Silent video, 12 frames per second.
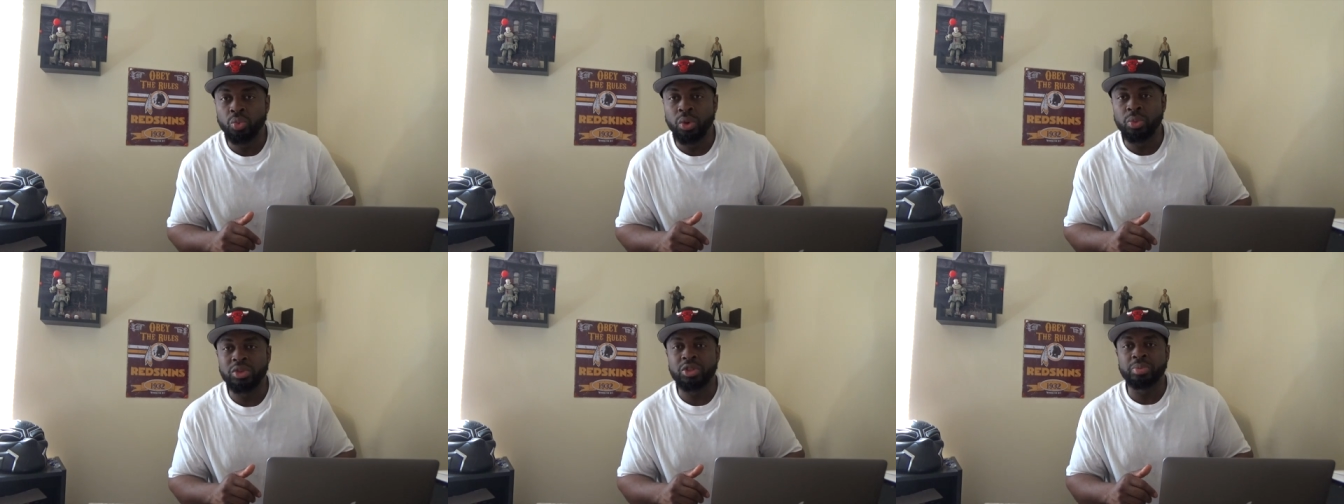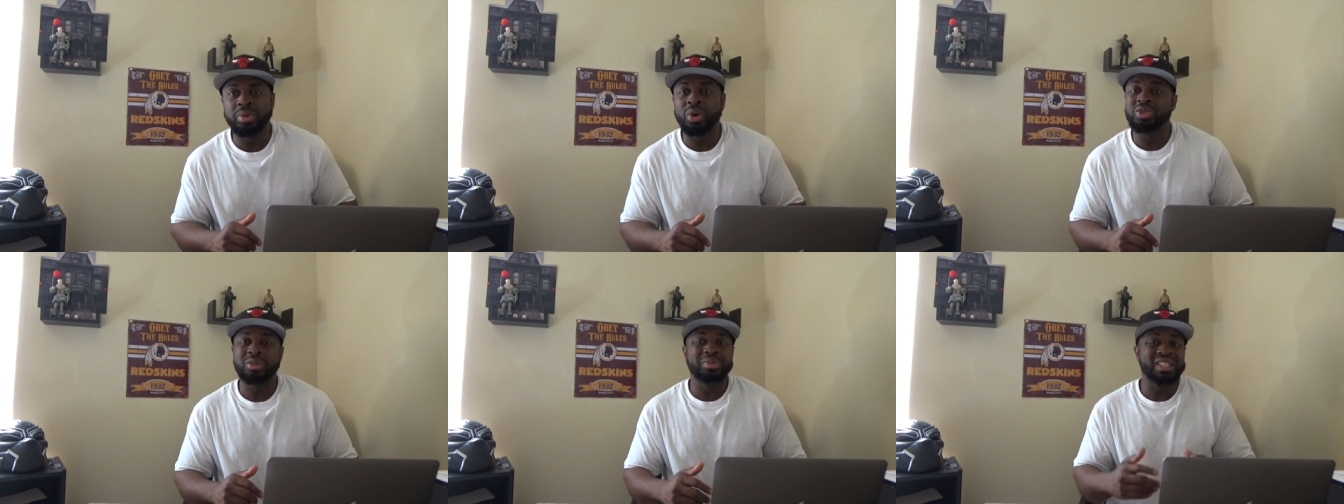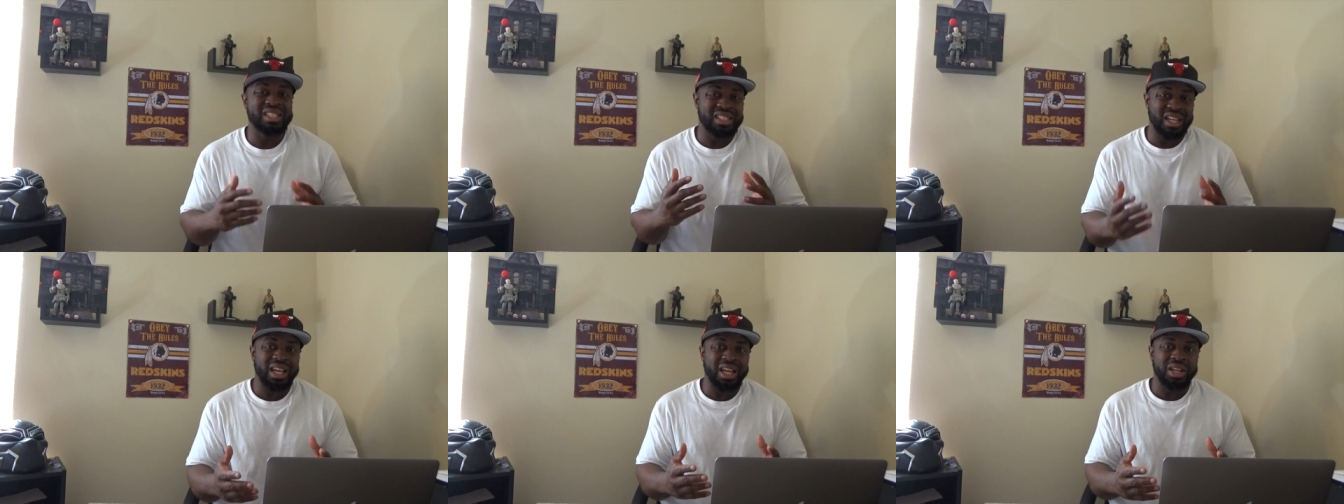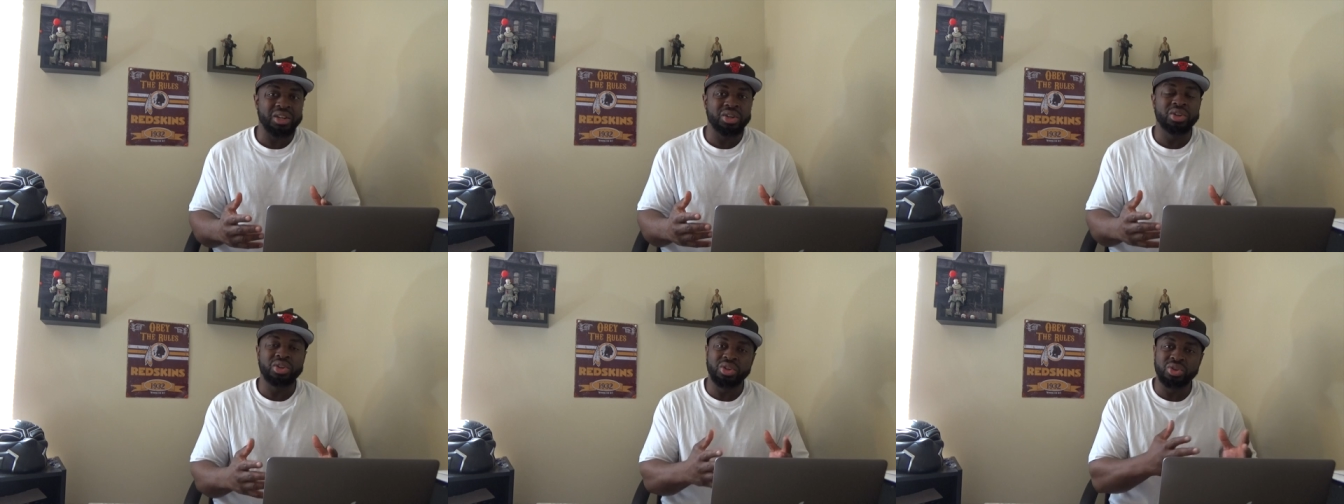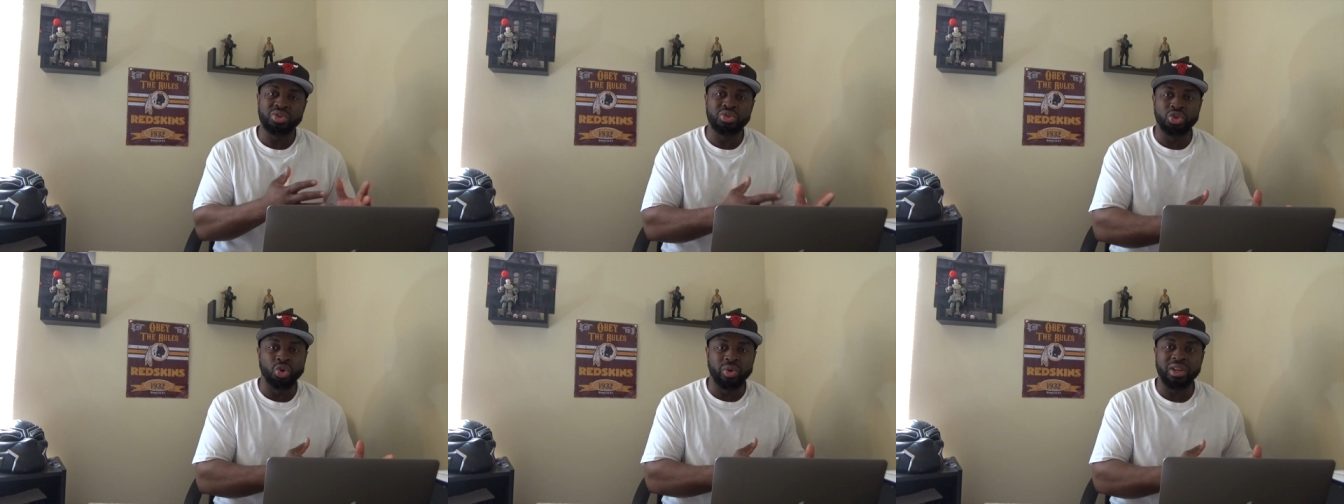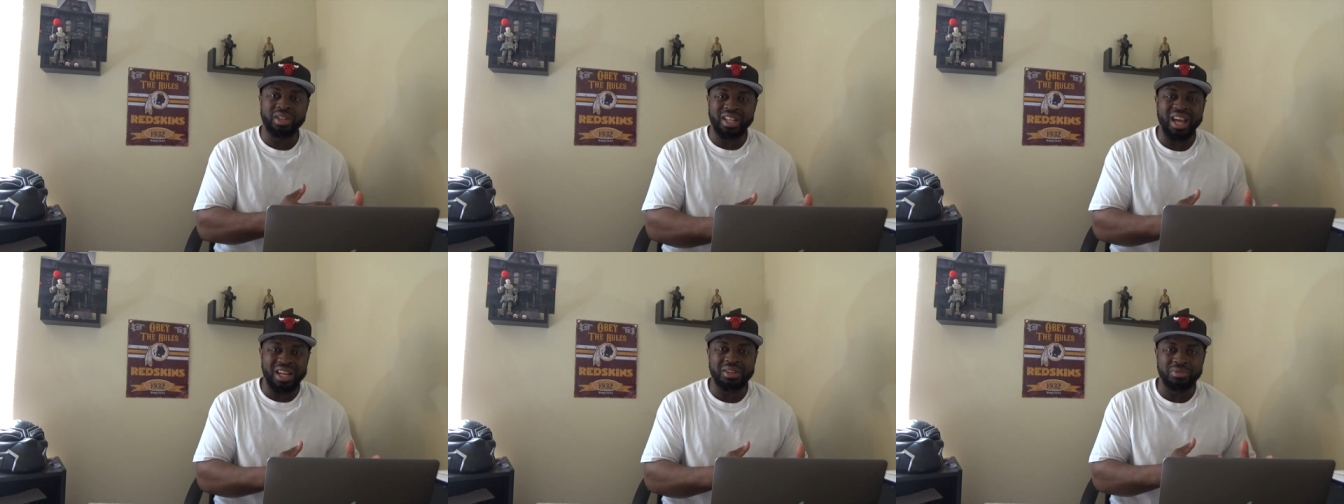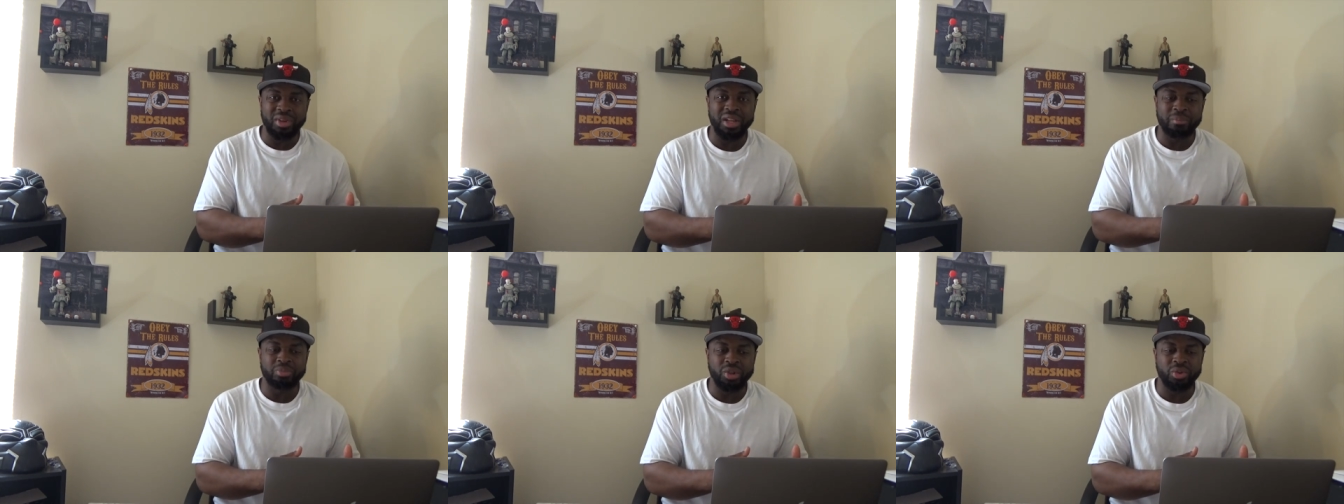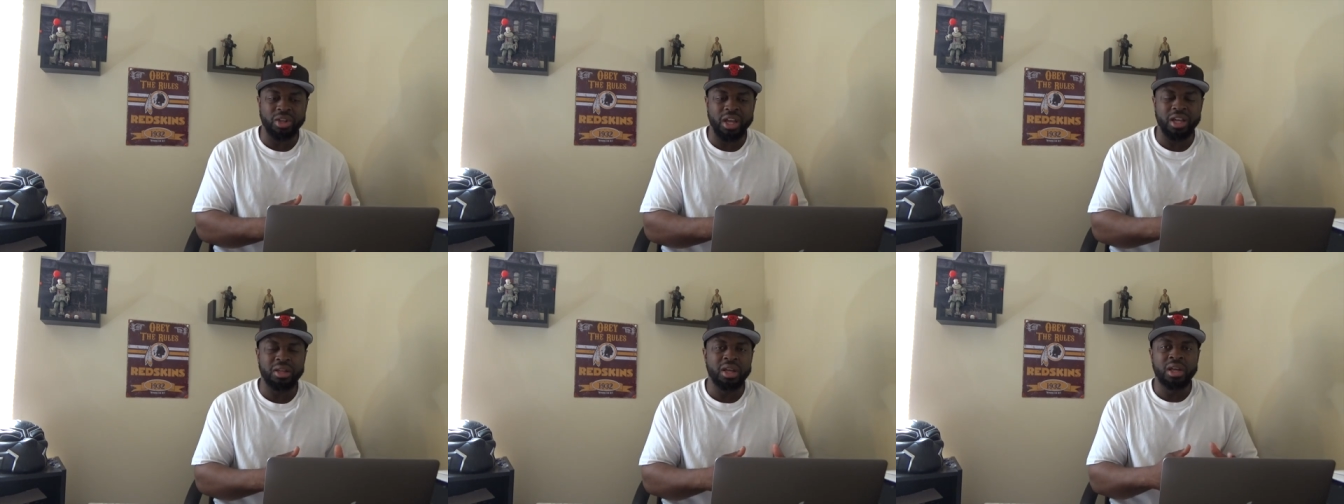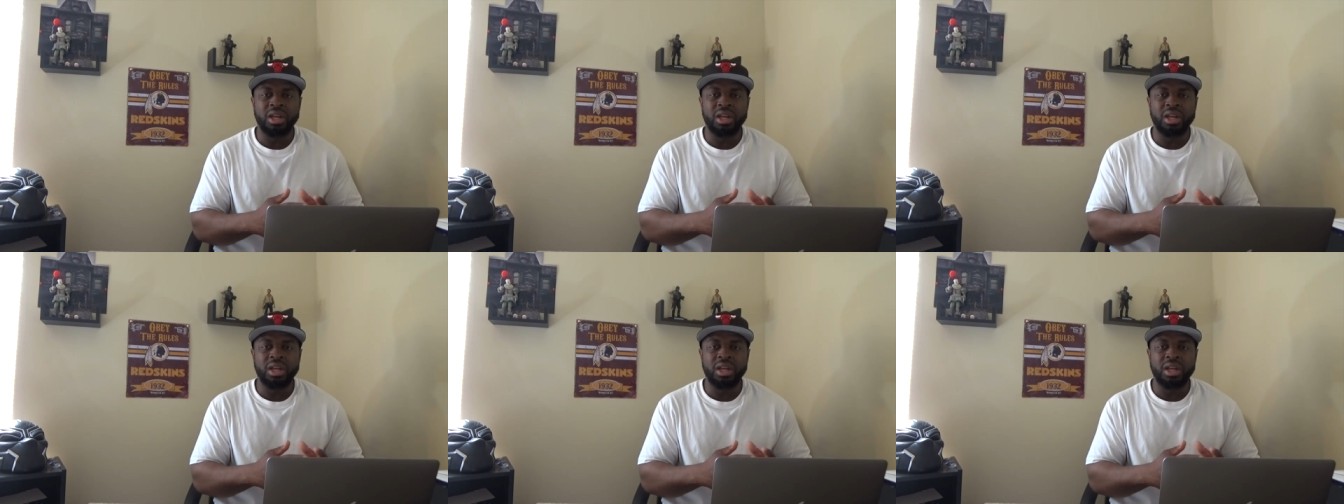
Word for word: what was supposed to be said during that event, okay?